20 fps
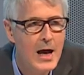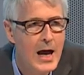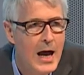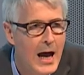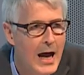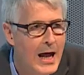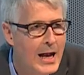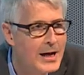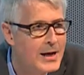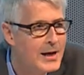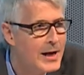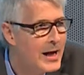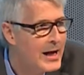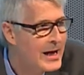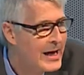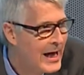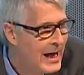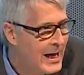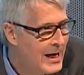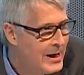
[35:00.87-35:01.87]
And
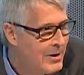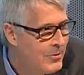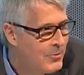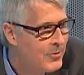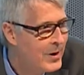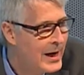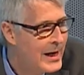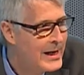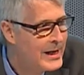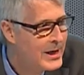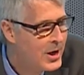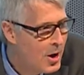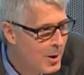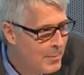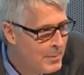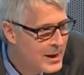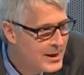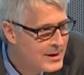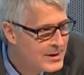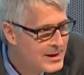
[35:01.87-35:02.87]
again,
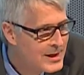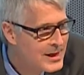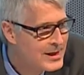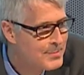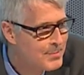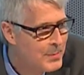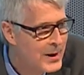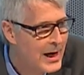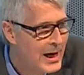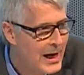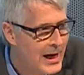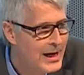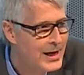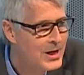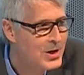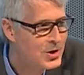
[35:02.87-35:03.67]
radiomics is behind